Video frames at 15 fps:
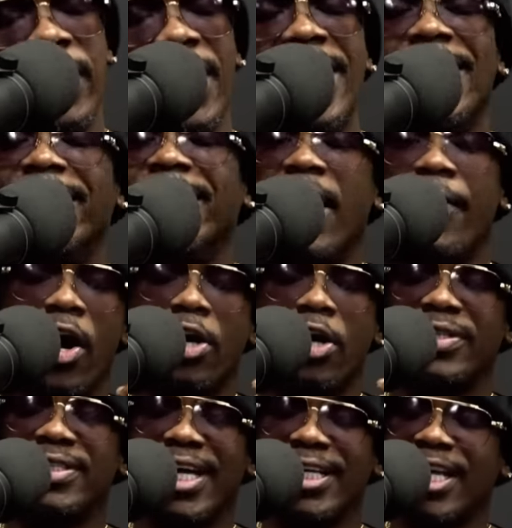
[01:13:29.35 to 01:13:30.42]
Larry, are you
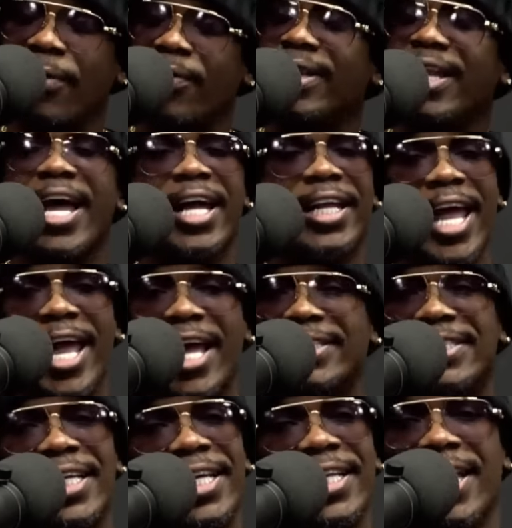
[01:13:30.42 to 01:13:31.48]
saying they were lying? I ain't
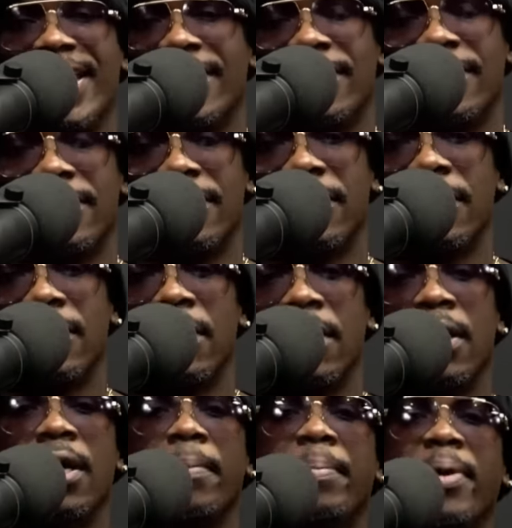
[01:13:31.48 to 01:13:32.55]
said that.
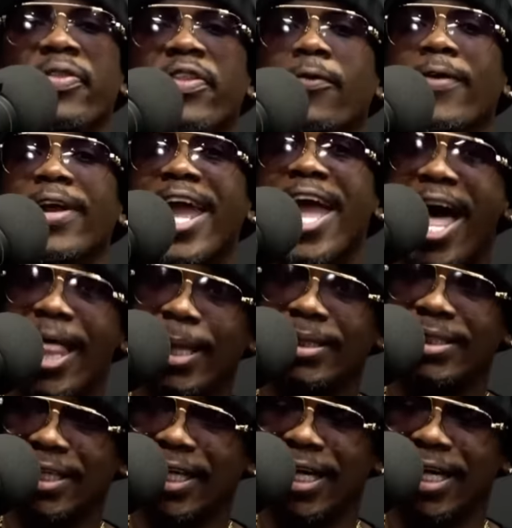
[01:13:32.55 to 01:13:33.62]
But the
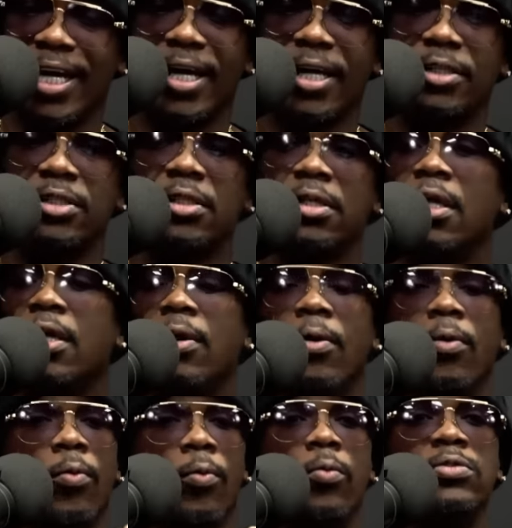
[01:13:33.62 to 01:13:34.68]
reality is,
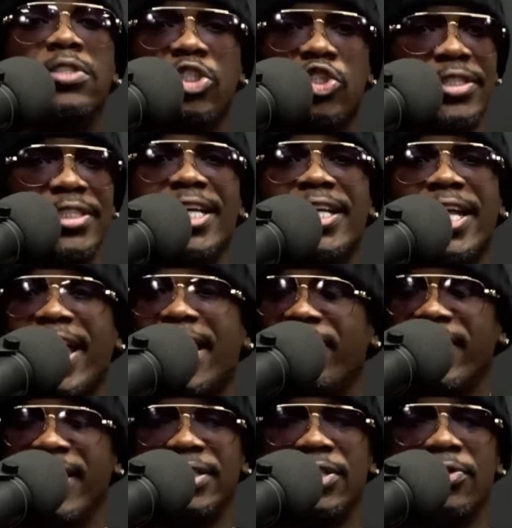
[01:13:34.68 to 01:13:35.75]
did you see any
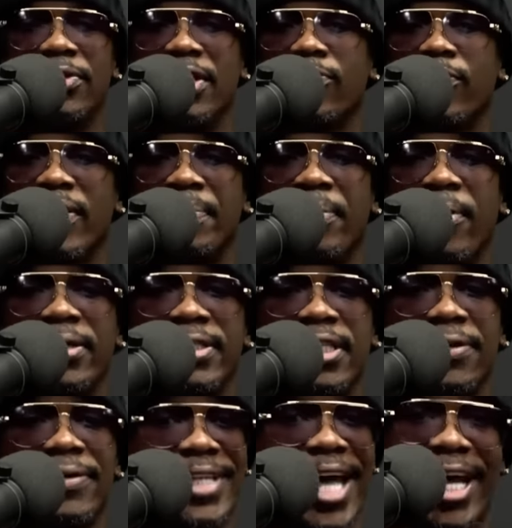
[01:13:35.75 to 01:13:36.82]
evidence on that three part
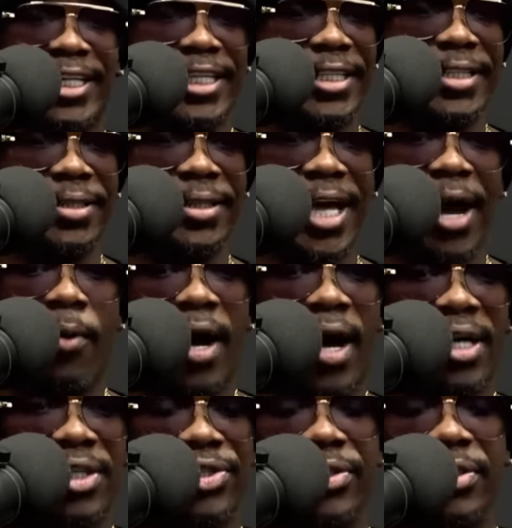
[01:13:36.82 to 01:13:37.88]
series? I didn't. I
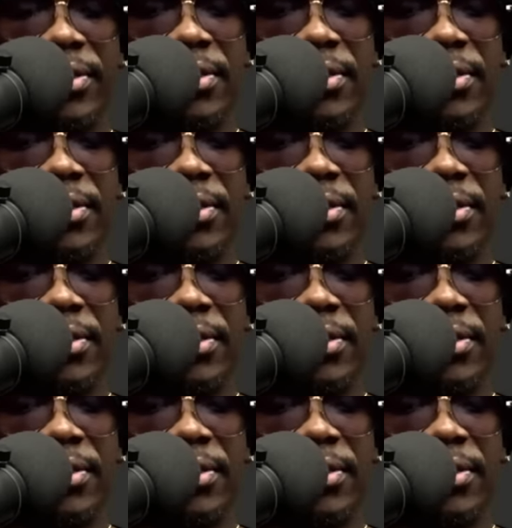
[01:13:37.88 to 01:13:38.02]
watched.